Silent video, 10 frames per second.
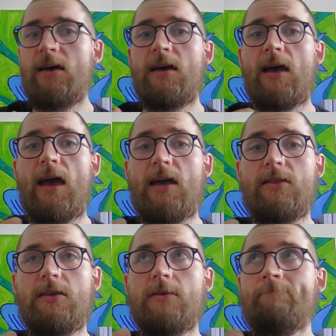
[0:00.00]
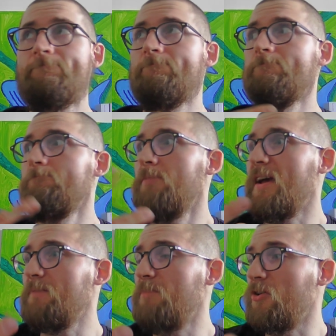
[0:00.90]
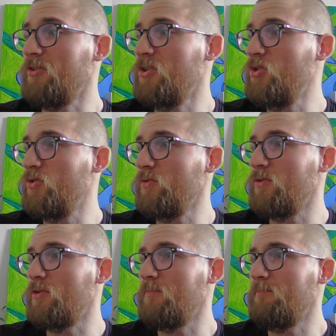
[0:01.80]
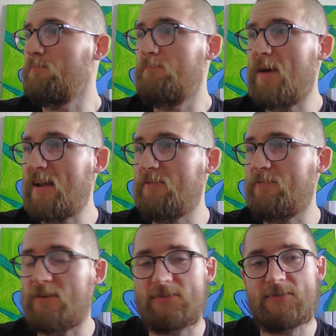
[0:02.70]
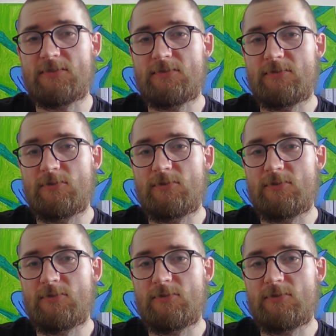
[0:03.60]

any particular benefits